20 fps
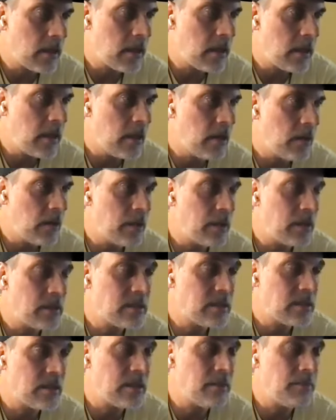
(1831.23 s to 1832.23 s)

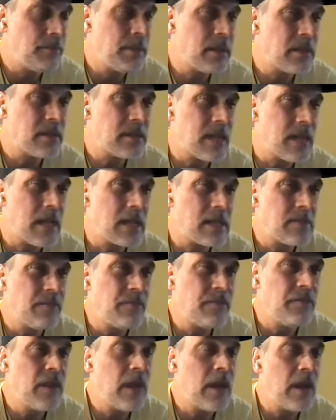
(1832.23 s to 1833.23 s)
It's because at its
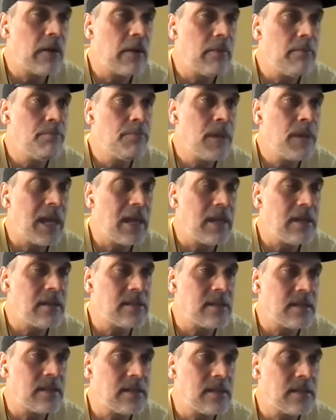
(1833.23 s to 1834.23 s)
very
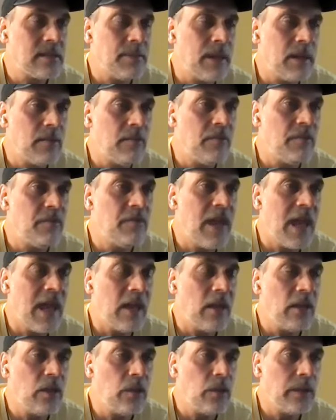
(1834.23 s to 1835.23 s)
base, it's about
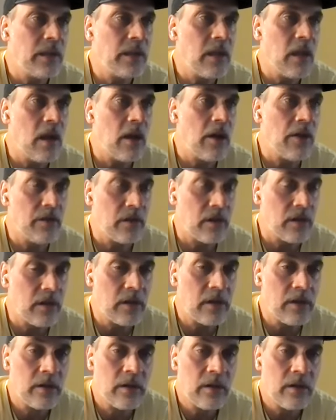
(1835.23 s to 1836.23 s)
valuing
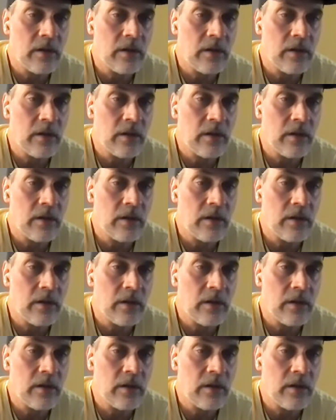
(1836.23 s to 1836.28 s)
other.